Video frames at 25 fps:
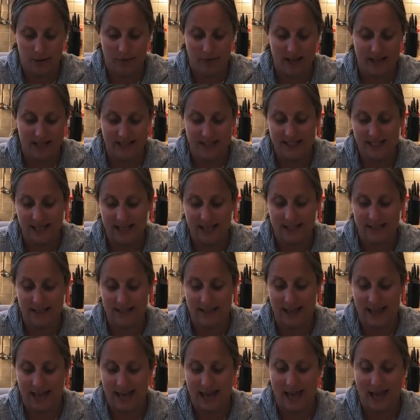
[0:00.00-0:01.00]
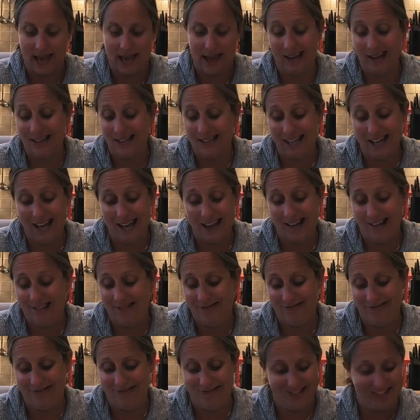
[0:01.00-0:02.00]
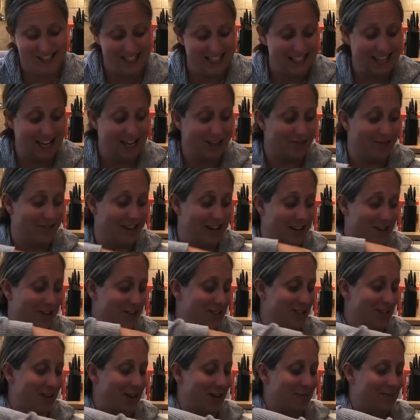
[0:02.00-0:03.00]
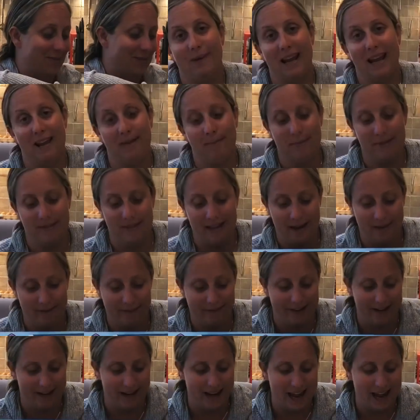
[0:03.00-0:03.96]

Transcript: There's 6 there, and yeah, she's had a really good time playing with that one,